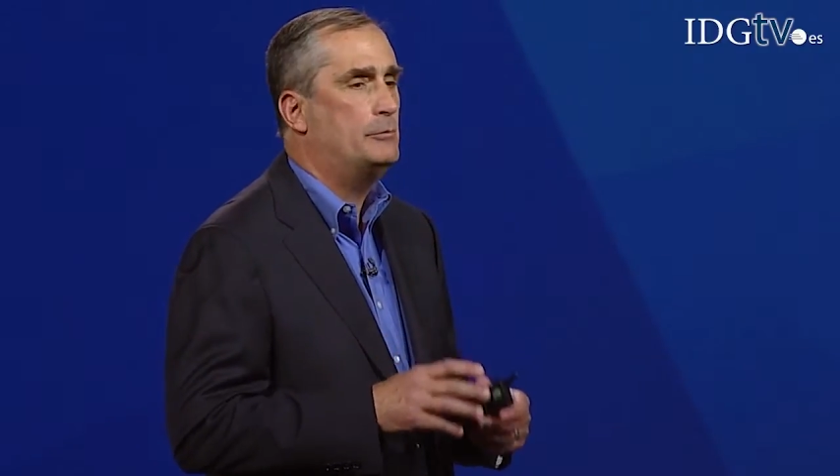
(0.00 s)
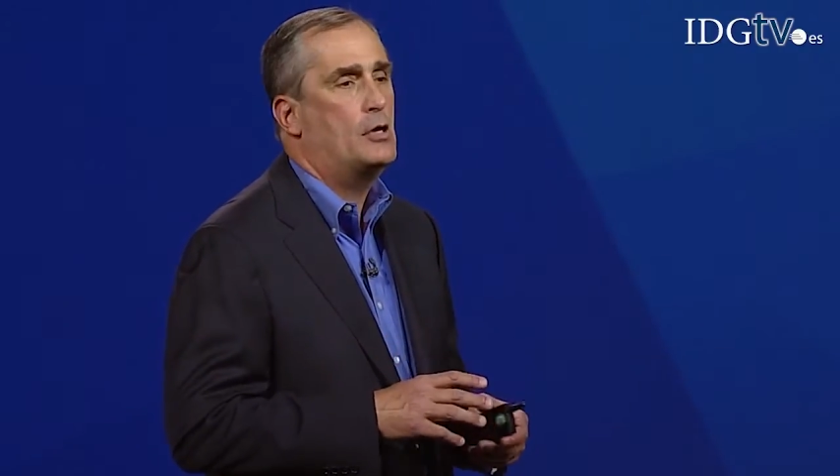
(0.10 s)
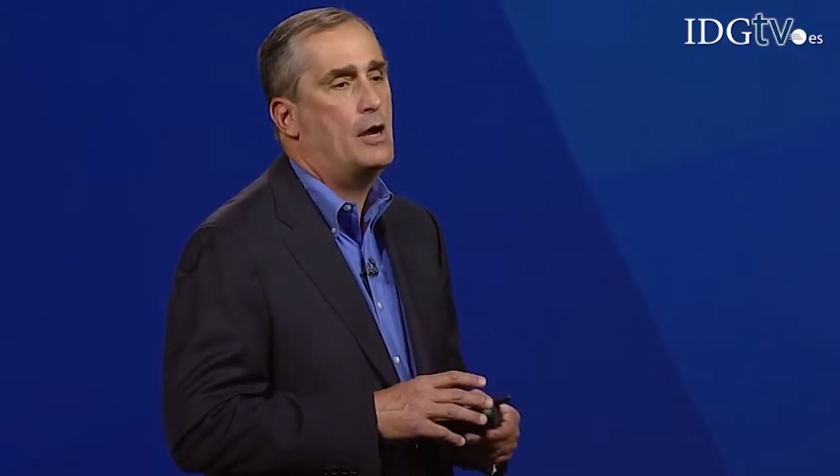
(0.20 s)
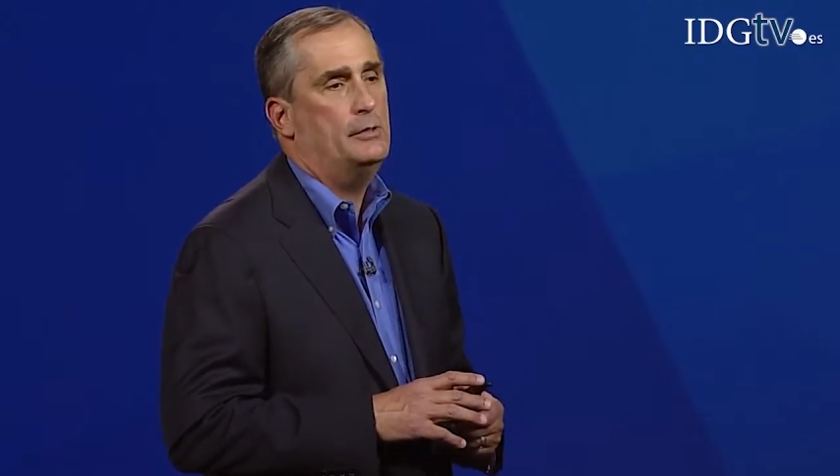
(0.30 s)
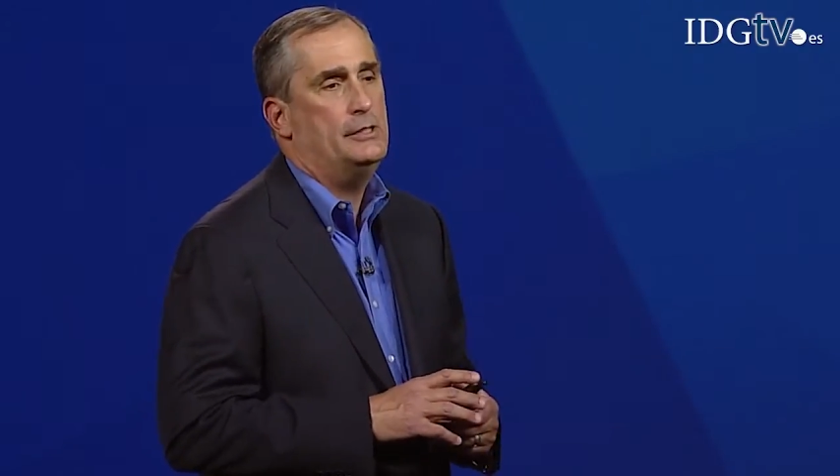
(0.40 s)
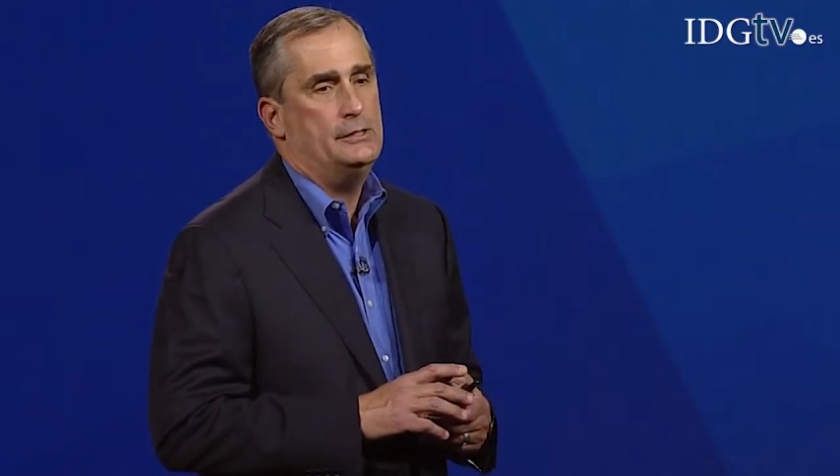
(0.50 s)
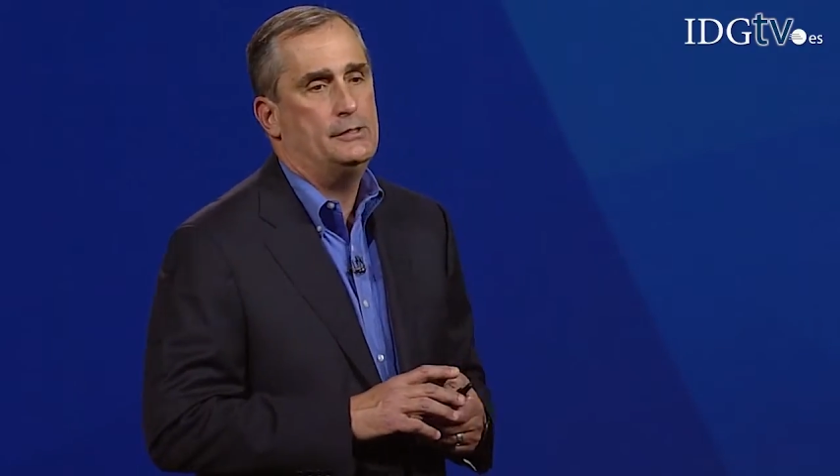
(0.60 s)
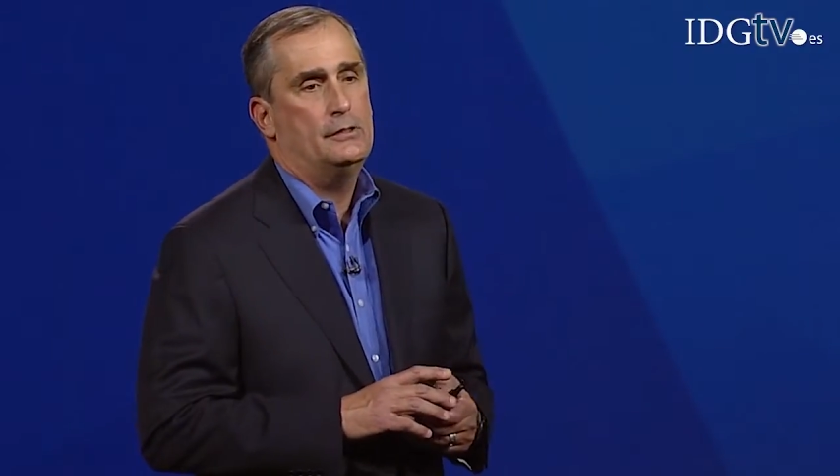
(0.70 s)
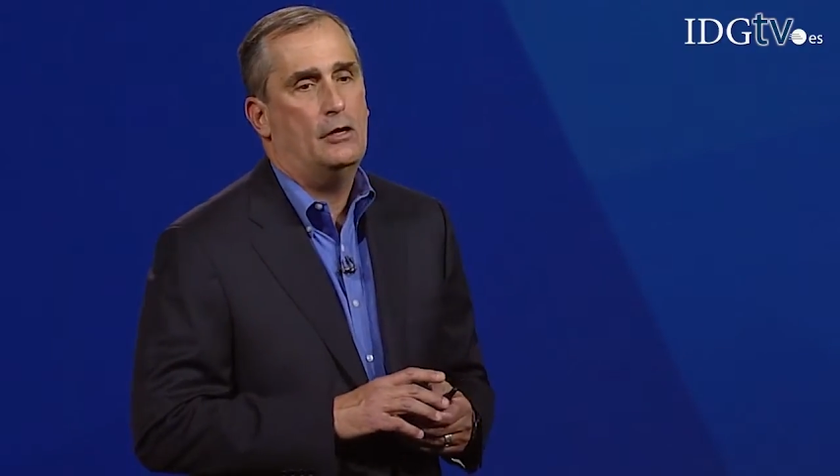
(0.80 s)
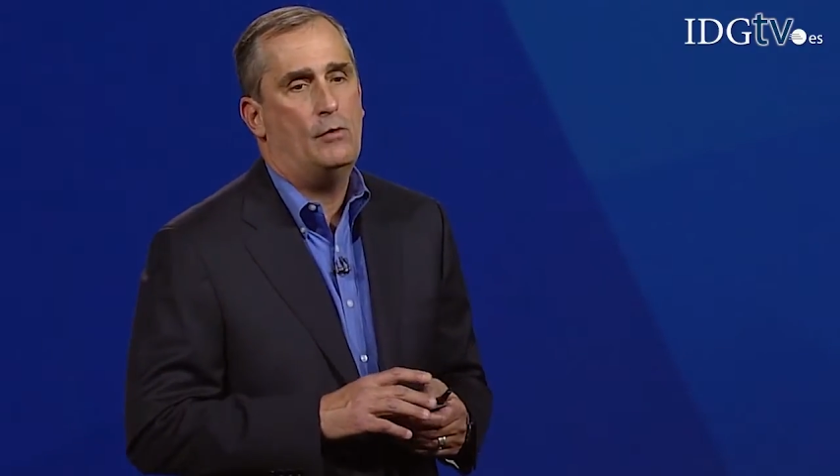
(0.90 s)
properties
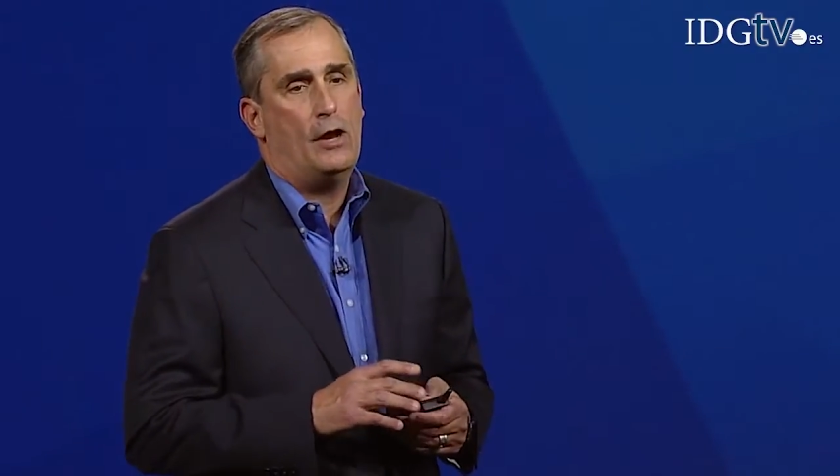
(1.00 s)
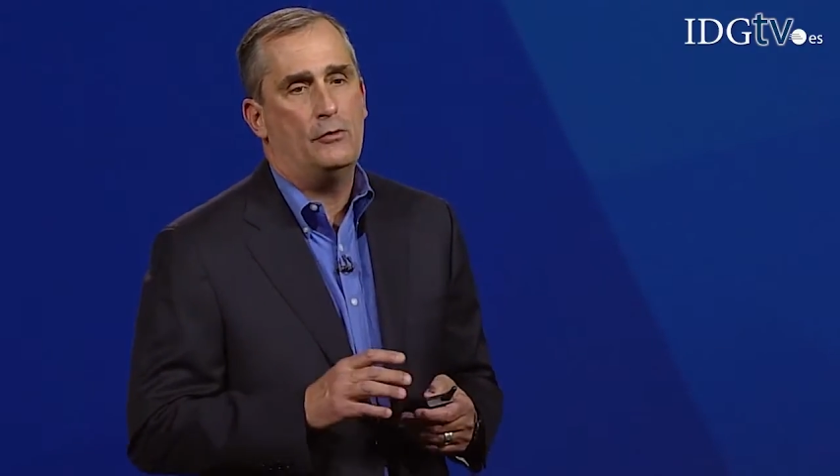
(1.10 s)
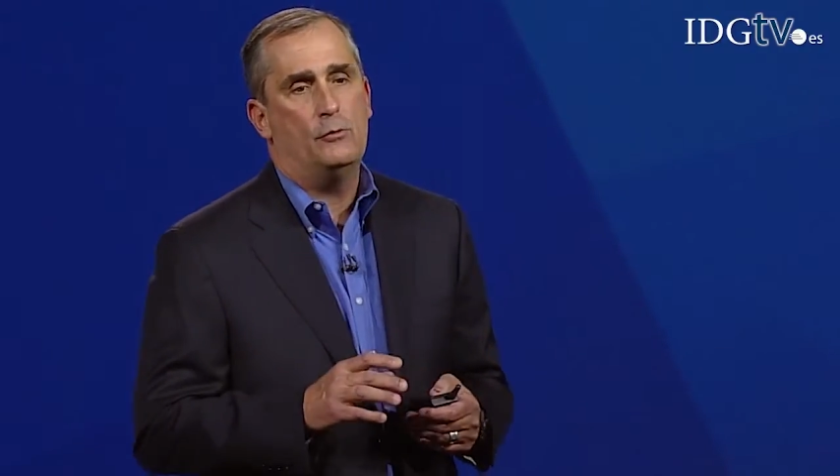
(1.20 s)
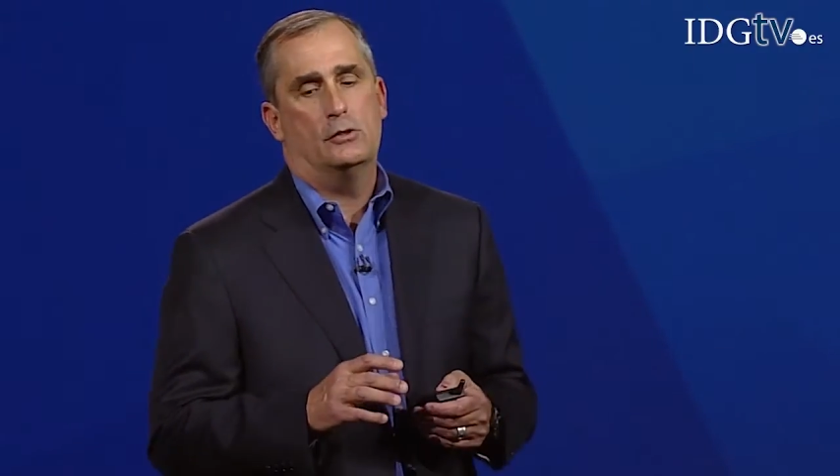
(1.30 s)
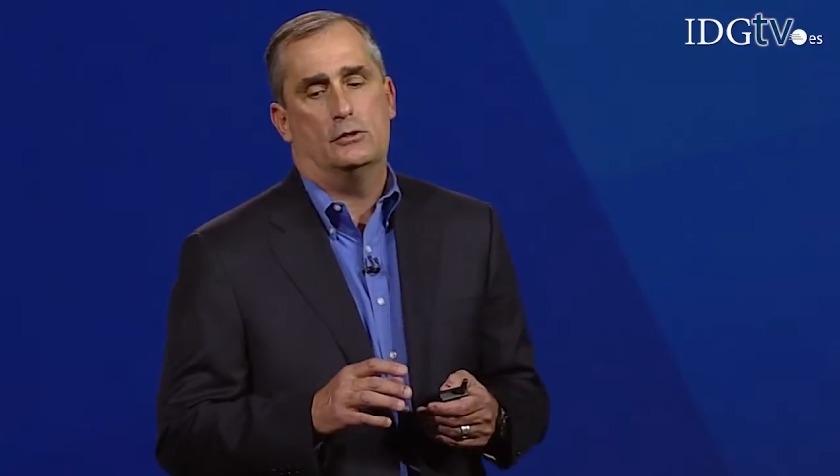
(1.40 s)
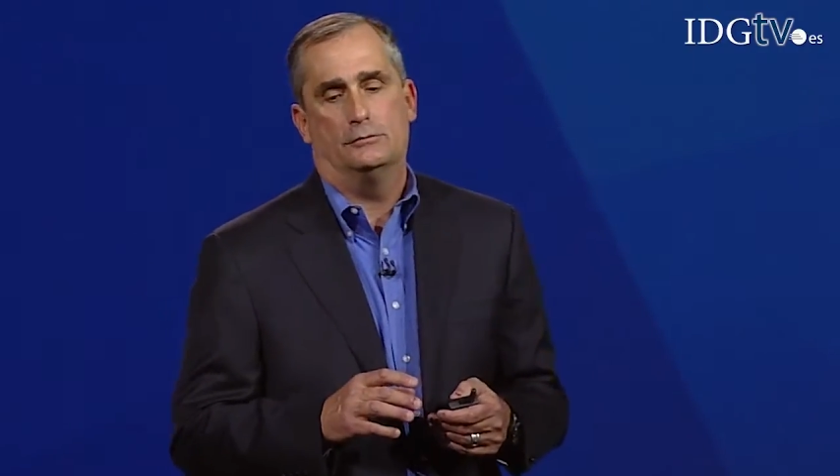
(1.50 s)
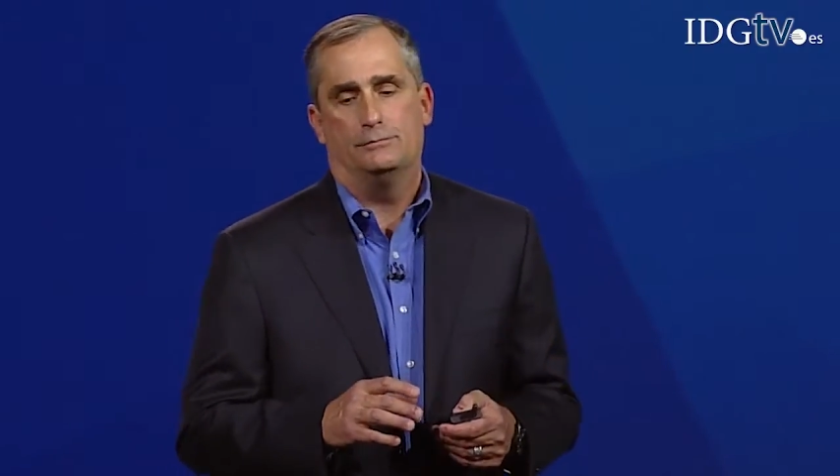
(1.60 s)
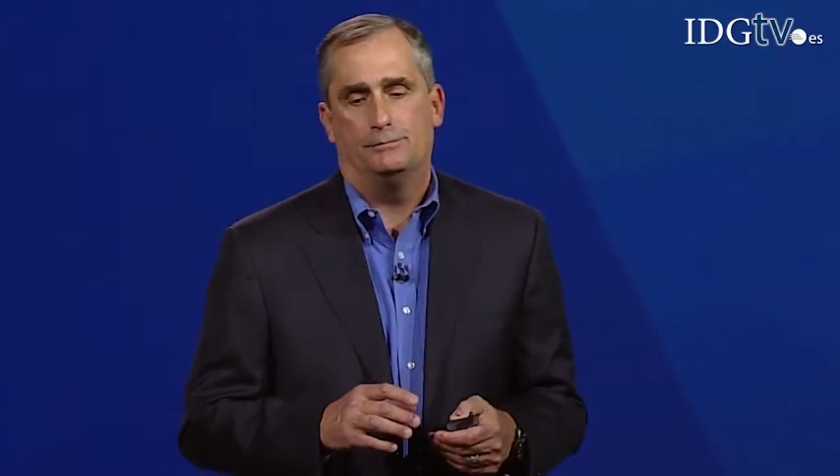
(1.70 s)
around the world.